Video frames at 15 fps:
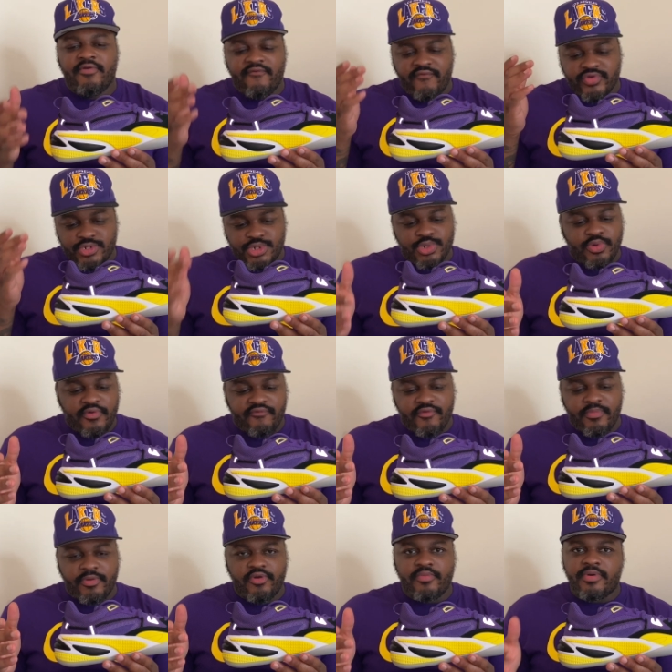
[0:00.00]
For sure, for
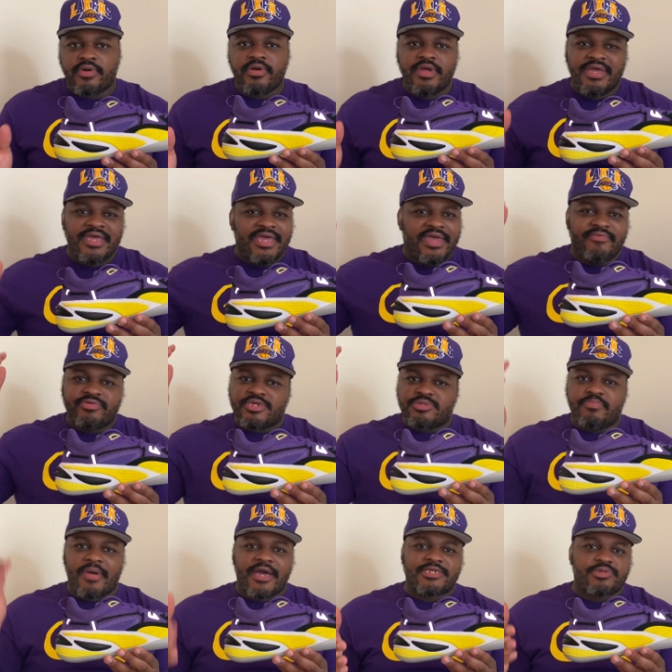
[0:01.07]
Puma, even
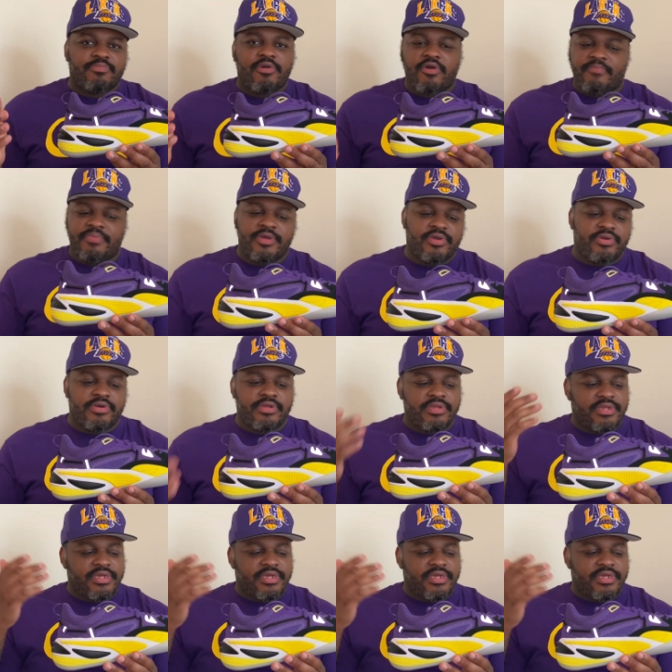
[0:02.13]
just basketball period.